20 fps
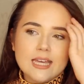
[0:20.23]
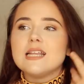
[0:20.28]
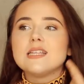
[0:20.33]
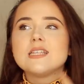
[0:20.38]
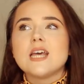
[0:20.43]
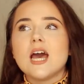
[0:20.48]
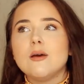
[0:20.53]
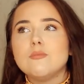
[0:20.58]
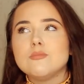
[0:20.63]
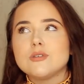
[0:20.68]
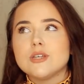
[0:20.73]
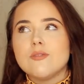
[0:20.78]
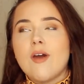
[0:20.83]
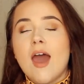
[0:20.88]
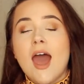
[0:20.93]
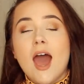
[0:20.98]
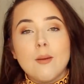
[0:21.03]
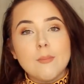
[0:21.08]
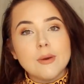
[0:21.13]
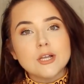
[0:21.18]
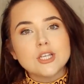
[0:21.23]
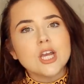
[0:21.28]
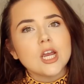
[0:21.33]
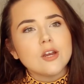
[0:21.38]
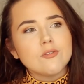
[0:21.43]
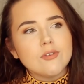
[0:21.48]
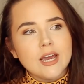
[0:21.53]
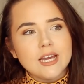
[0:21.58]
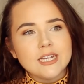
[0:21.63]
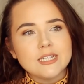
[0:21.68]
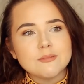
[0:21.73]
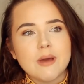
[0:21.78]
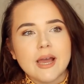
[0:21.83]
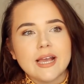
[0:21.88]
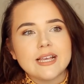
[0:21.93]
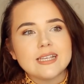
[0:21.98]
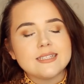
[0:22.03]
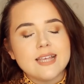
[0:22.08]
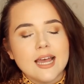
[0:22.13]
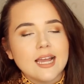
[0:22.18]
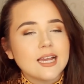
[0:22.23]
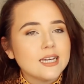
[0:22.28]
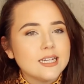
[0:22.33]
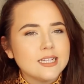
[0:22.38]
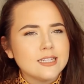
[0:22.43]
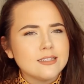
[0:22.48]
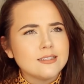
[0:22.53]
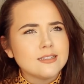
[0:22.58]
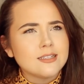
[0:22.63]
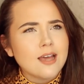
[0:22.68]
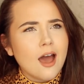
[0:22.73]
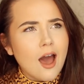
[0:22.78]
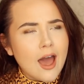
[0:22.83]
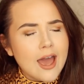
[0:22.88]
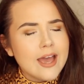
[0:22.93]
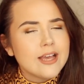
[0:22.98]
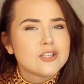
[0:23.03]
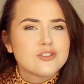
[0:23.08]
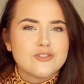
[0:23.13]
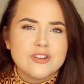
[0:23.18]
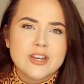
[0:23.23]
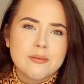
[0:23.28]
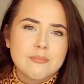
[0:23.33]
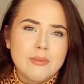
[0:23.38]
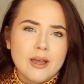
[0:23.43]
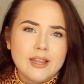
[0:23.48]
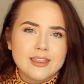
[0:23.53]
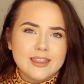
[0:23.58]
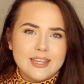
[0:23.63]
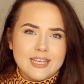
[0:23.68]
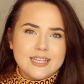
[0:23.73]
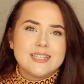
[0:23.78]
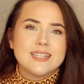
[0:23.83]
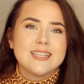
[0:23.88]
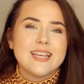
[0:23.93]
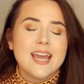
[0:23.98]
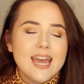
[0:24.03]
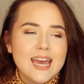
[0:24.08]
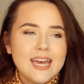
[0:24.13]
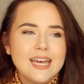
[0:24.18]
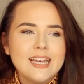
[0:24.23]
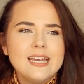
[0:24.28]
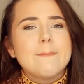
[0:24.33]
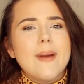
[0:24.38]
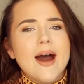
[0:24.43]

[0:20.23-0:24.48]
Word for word: in terms of how much I read, my second highest reading month this year.